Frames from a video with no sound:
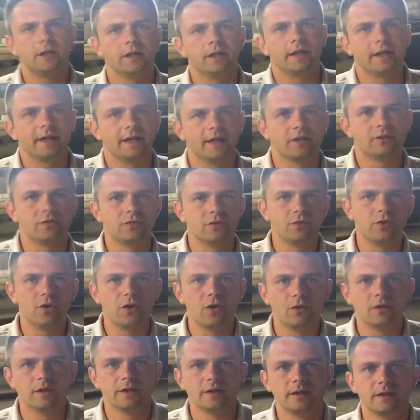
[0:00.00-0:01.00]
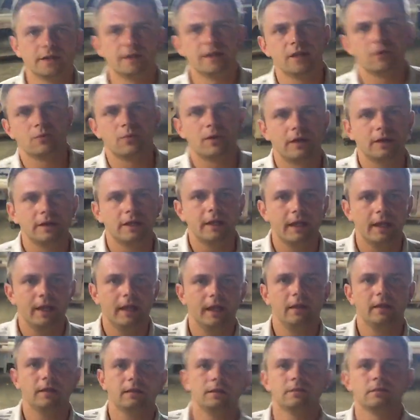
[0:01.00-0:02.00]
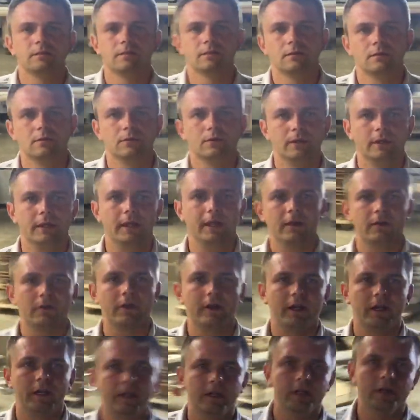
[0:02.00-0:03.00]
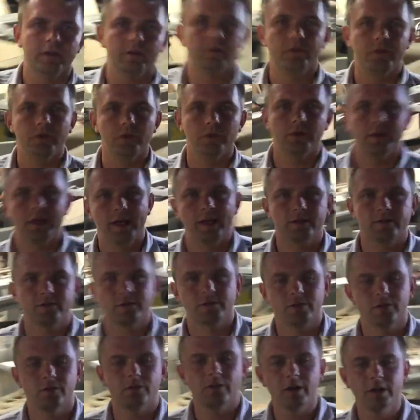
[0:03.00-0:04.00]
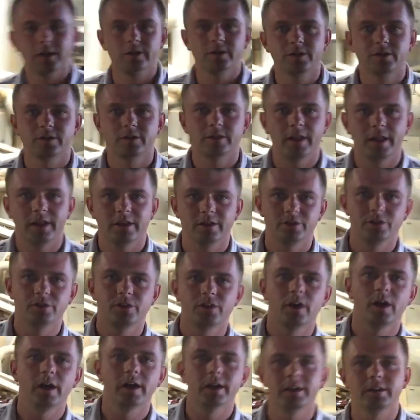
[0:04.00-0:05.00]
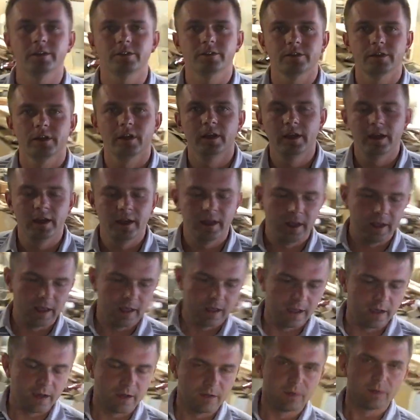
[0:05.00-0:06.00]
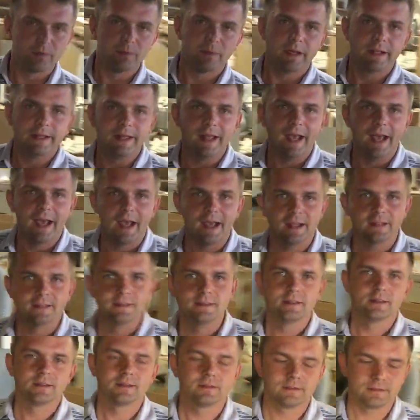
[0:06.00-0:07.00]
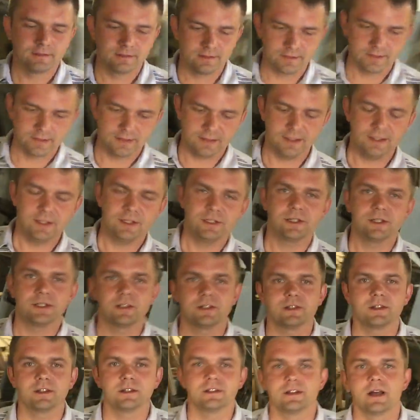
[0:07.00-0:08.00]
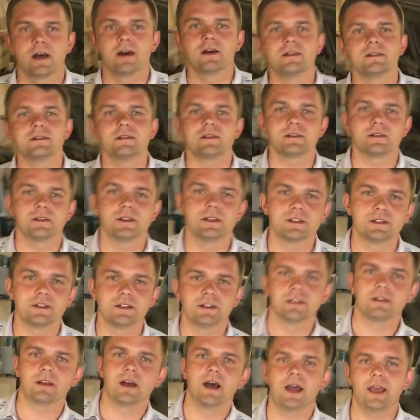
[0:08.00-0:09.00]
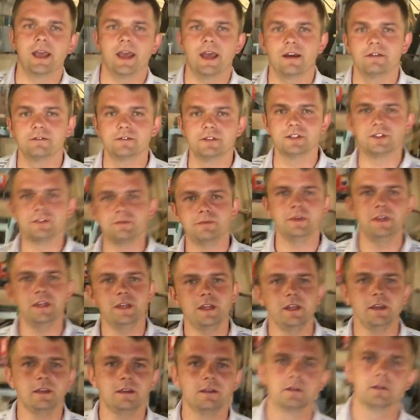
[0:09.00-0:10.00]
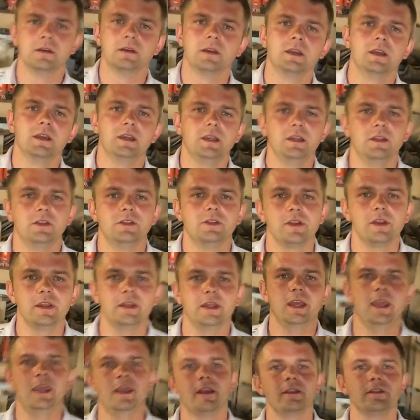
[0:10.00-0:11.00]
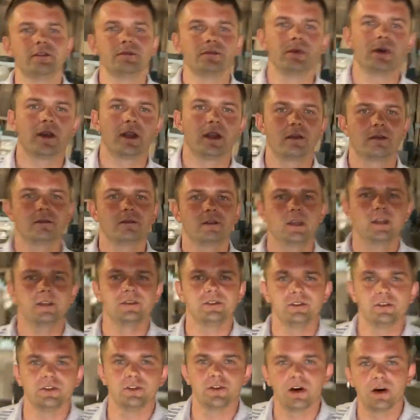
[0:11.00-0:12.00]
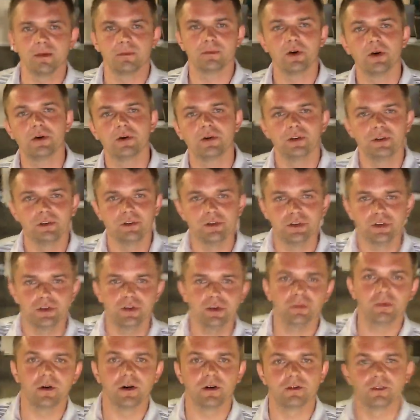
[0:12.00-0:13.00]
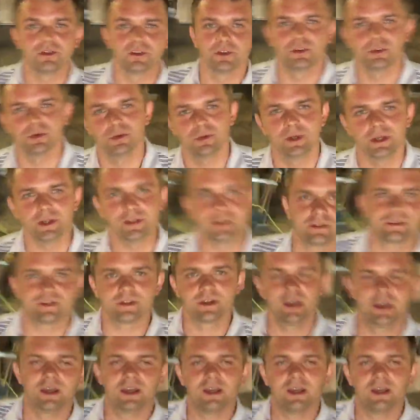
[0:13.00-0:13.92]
it, I get to know it, and then one day when I already did a few test runs, test drawings with my dad, he just sits down and says, listen, I have this meeting in 3 days, but as you know, I'm going to Cuba for 2 weeks.